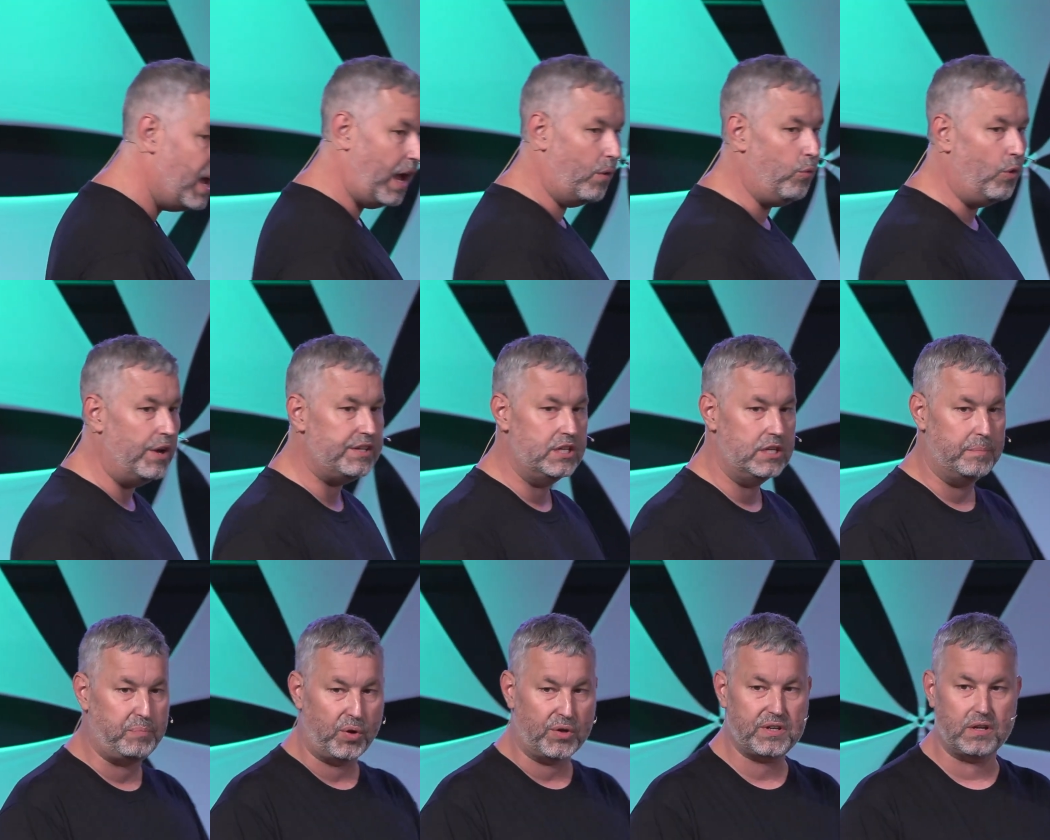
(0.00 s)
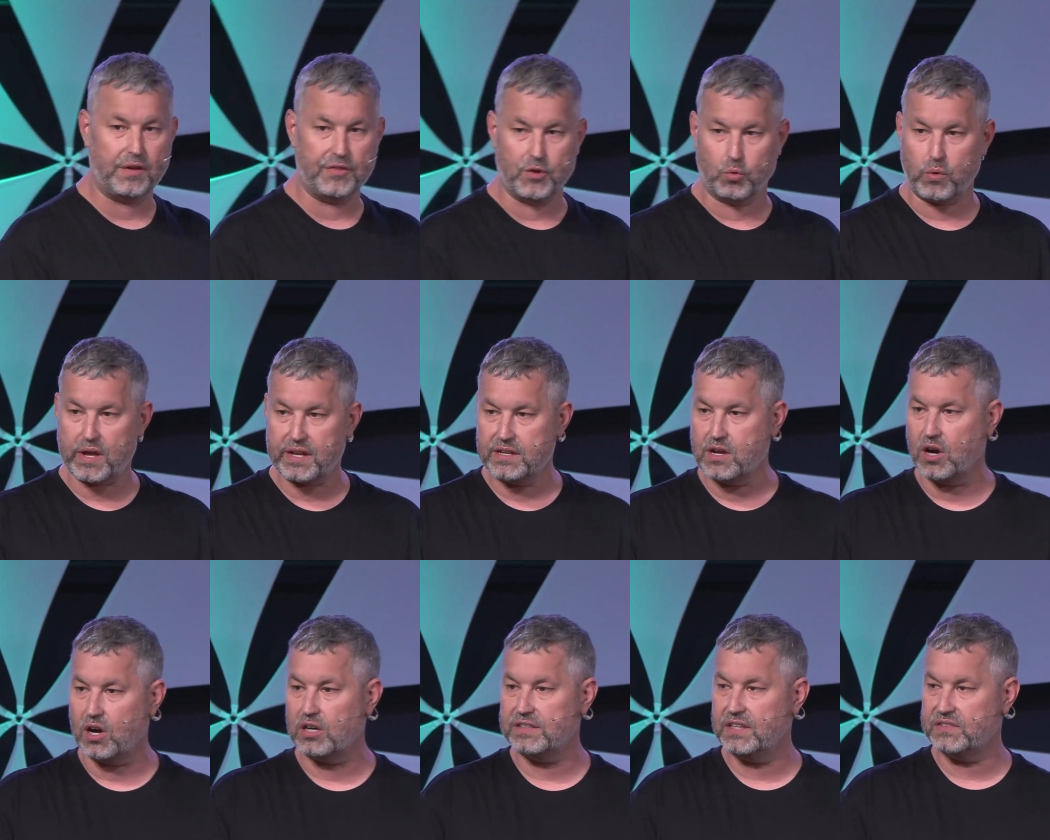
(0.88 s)
I want you to put it on the red
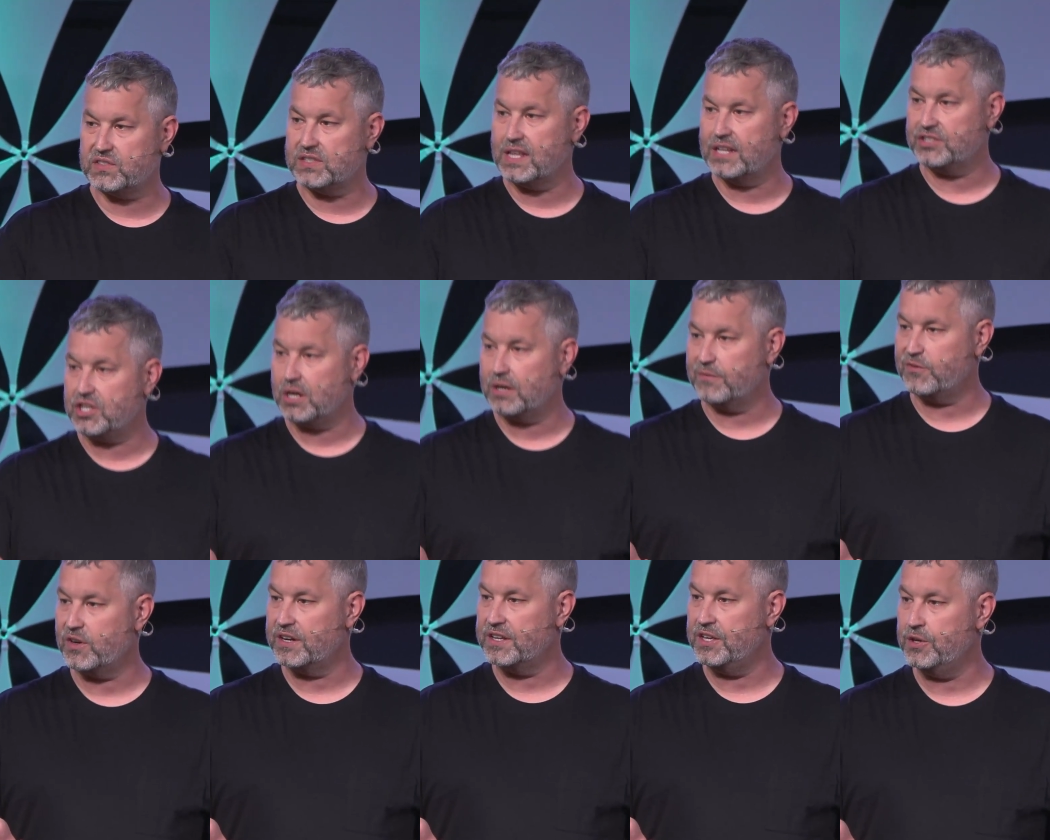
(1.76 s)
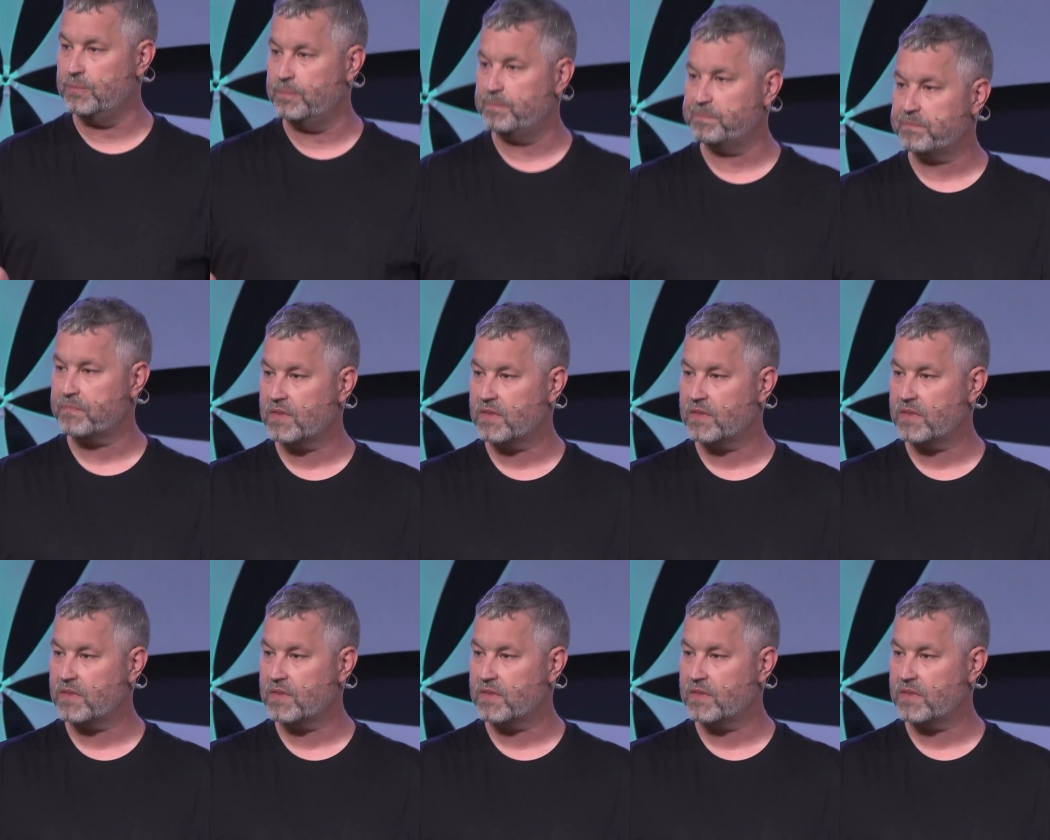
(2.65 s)
card that's in that chair in front of you.